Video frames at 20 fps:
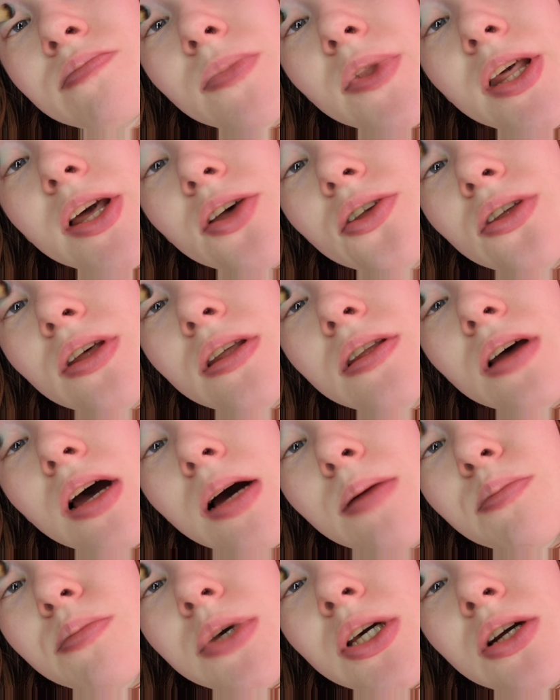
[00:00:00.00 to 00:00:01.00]
This is
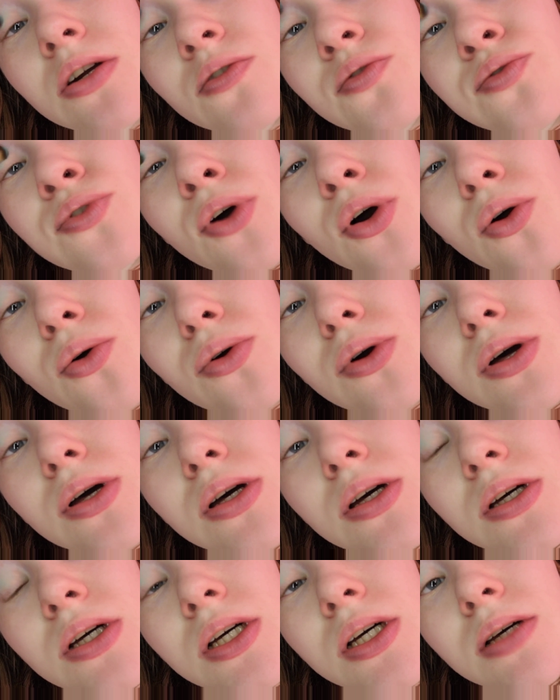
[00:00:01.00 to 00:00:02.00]
a beautiful
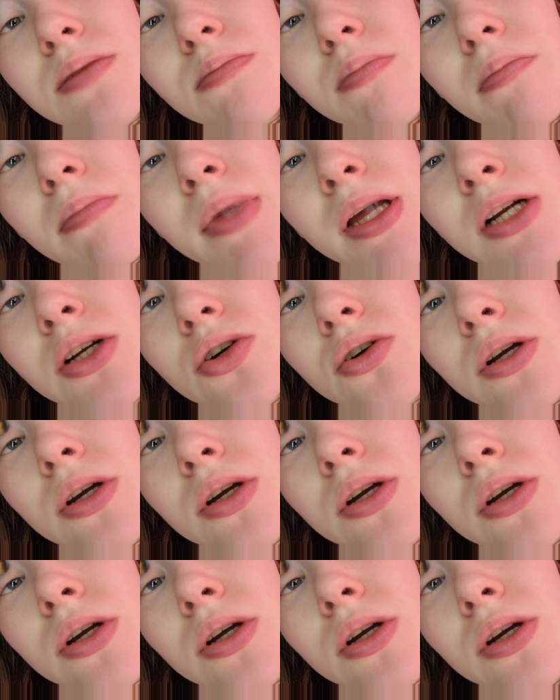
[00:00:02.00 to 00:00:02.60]
mint